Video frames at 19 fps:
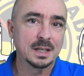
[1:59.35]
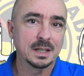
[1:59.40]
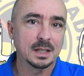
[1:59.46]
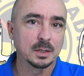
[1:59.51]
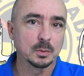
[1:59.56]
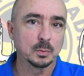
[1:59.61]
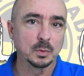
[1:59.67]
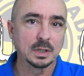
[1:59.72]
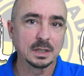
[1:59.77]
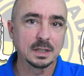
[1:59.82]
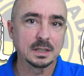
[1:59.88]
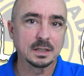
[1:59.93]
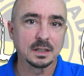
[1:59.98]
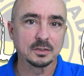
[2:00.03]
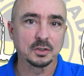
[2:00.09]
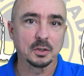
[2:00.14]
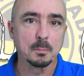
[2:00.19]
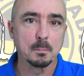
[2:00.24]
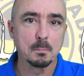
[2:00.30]
It really
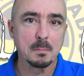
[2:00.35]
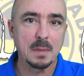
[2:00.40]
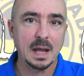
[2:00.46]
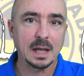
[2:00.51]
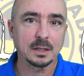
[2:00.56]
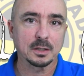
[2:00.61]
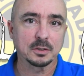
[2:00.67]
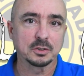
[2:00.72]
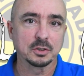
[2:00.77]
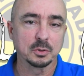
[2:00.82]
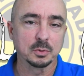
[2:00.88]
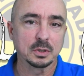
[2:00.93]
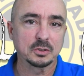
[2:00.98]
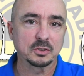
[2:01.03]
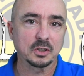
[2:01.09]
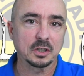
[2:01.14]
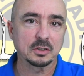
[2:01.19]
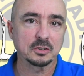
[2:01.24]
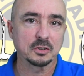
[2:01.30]
doesn't matter to
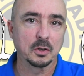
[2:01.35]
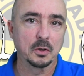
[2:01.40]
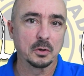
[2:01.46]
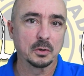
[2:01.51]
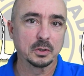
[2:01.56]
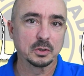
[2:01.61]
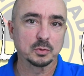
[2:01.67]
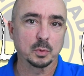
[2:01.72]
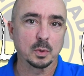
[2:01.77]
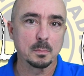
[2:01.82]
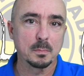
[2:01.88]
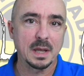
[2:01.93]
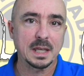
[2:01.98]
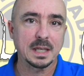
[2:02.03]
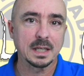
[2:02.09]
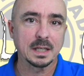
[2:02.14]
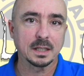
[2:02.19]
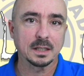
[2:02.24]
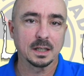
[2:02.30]
us as long as we're
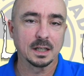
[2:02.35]
making